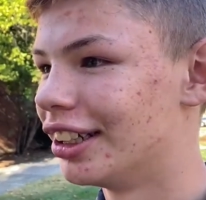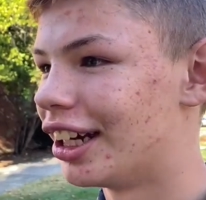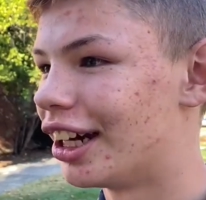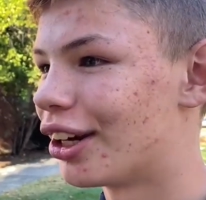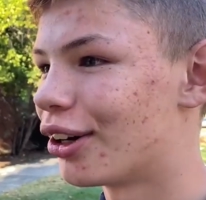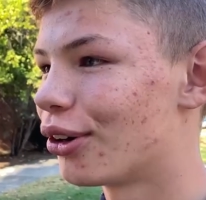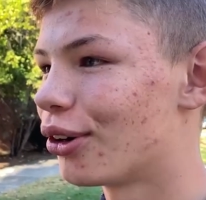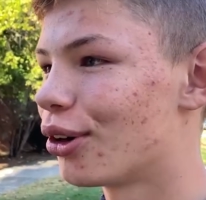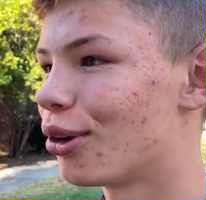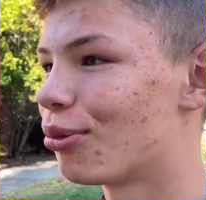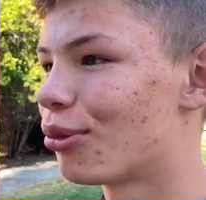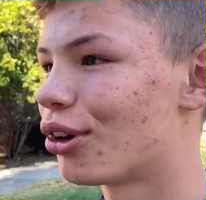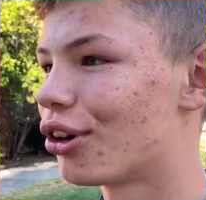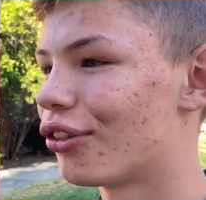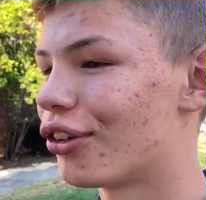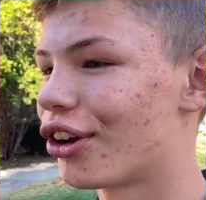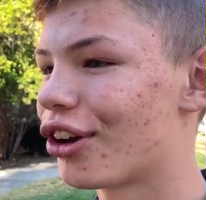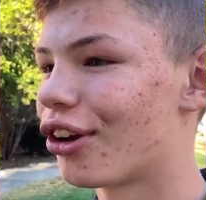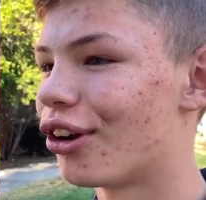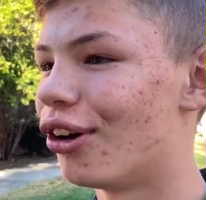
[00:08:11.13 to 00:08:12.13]
I don't know, more of
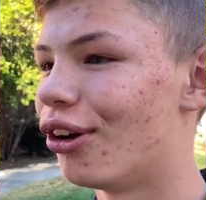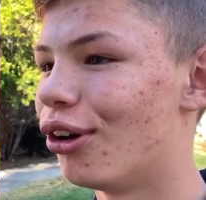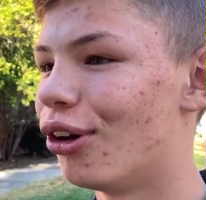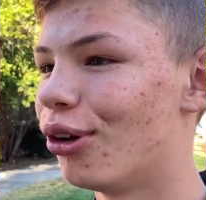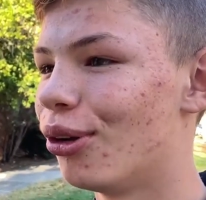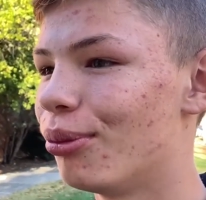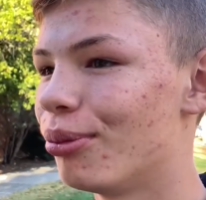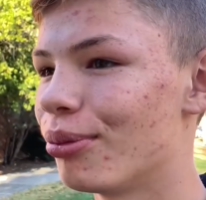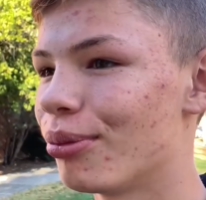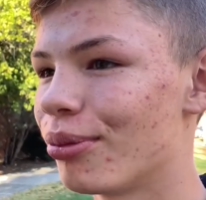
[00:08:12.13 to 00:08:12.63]
a calm,